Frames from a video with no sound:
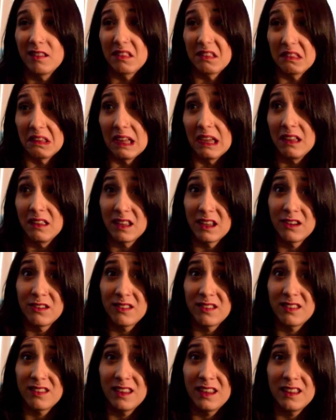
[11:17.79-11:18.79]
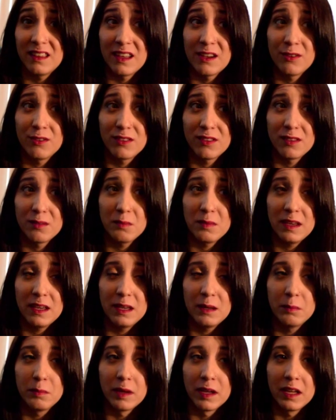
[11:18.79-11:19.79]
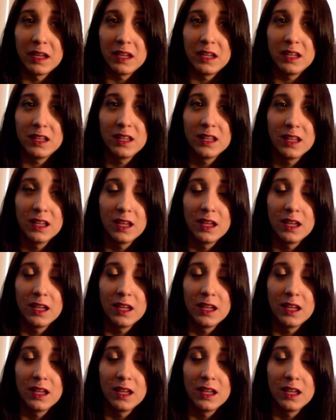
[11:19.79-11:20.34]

stand out to me, but